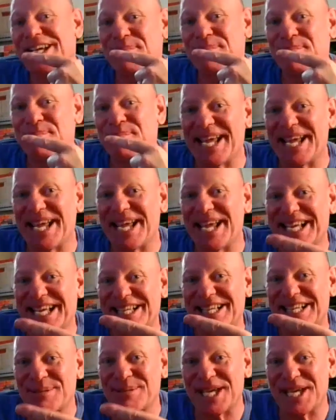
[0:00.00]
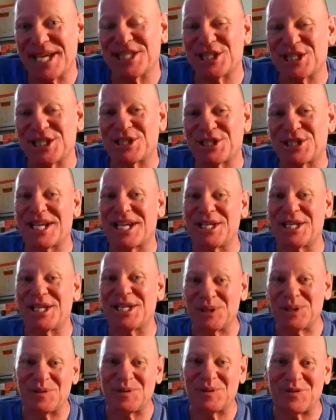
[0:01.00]
make the magistrate
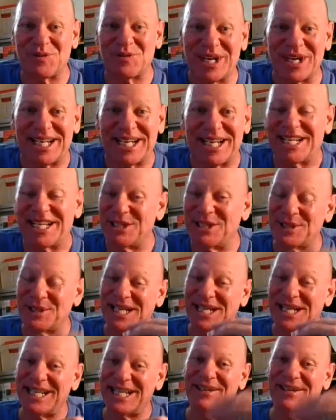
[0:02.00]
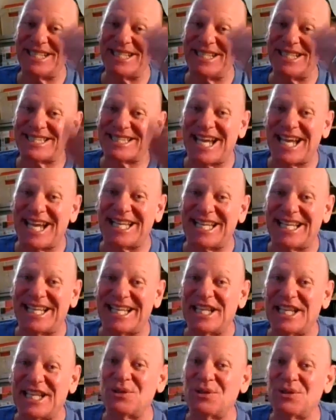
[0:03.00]
your friend. You're clearly stating
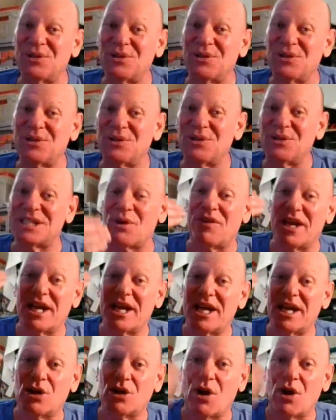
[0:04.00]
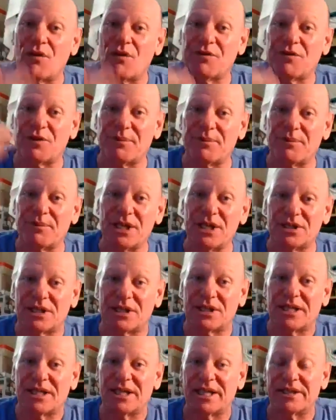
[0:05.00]
you just want
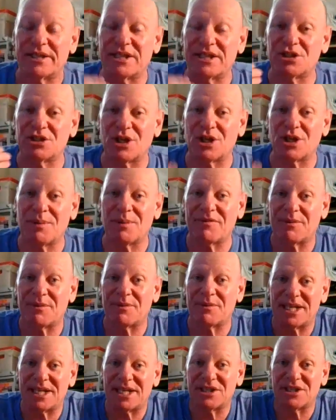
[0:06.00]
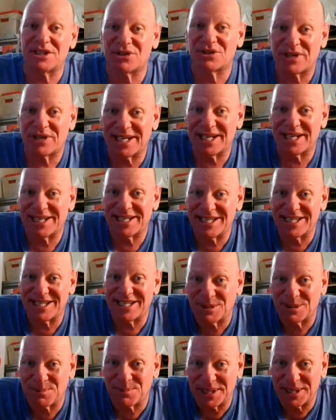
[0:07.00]
confirmation. The job of a magistrate
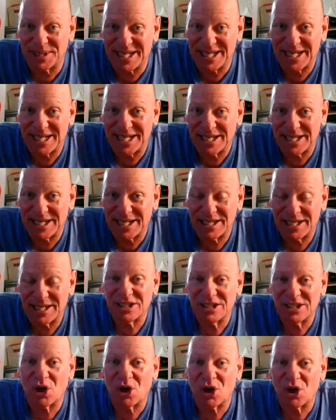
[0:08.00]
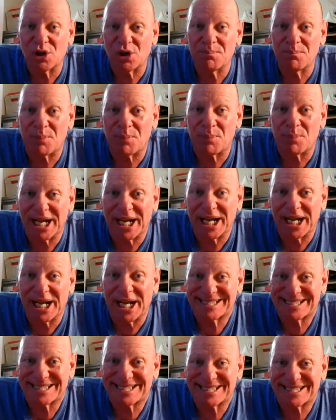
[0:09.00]
is to be
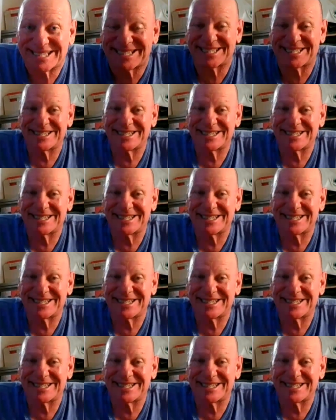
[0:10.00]
non-biased.